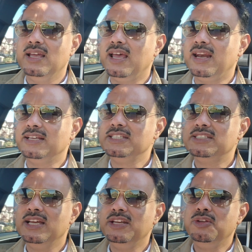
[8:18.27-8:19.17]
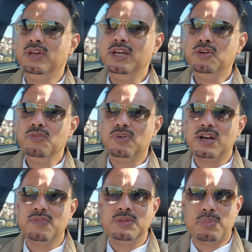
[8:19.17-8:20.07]
And as I said, you need to
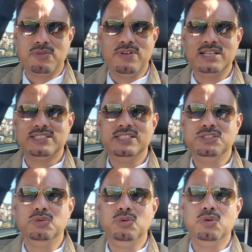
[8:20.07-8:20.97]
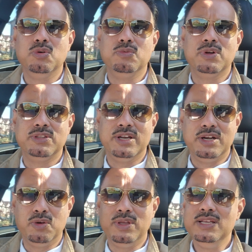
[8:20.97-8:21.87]
work with professionals who know what they're
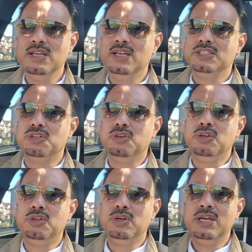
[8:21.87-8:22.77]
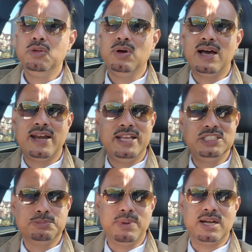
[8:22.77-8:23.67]
doing. So you need to hire an
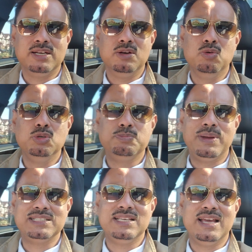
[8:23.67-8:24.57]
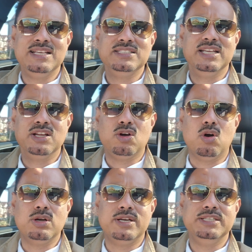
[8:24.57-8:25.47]
inspector who specialize in
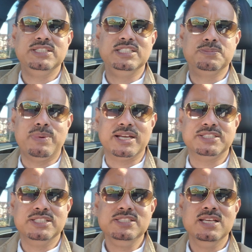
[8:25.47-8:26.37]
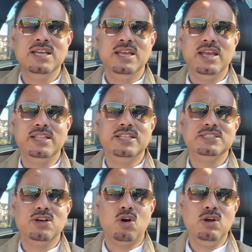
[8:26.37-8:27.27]
cottage inspections. And
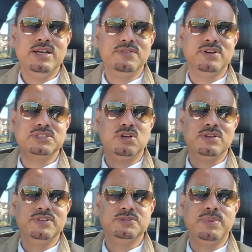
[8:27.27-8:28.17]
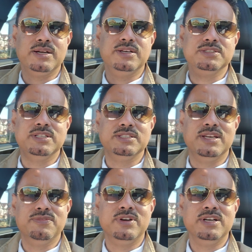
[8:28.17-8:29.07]
there's all different sort of inspectors. There's
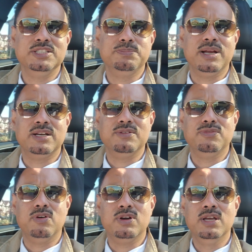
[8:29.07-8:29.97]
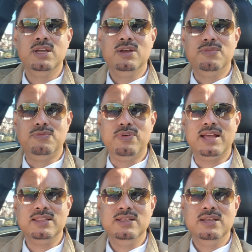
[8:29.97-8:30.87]
different inspector for
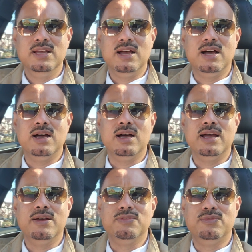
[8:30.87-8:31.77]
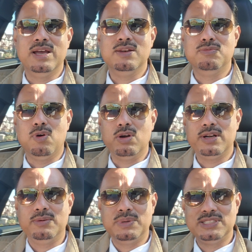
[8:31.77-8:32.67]
well
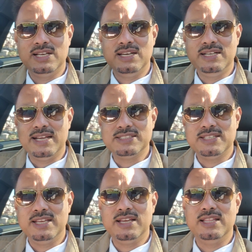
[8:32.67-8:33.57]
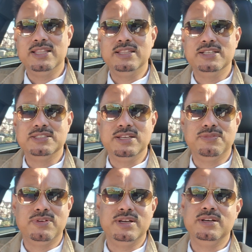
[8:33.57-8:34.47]
water basically testing, and then there's
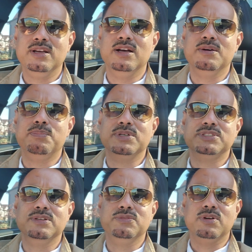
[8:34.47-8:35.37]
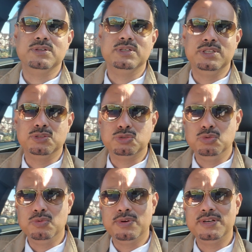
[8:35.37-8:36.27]
different person for
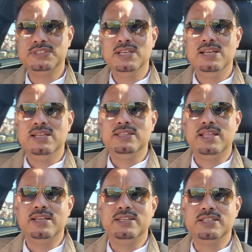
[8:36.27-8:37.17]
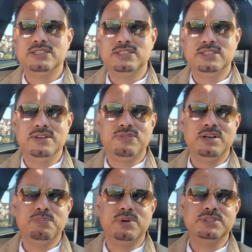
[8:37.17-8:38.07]
sewers. Then there's
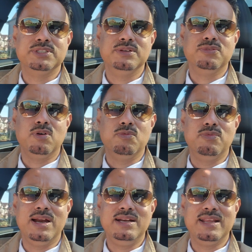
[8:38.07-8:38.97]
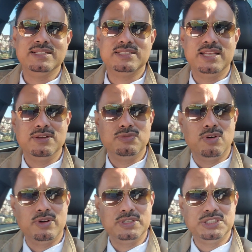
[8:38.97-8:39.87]
different person for wet testing
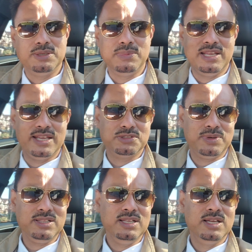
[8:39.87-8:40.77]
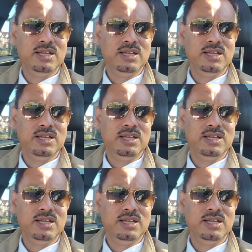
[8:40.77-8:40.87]
for your chimney as well.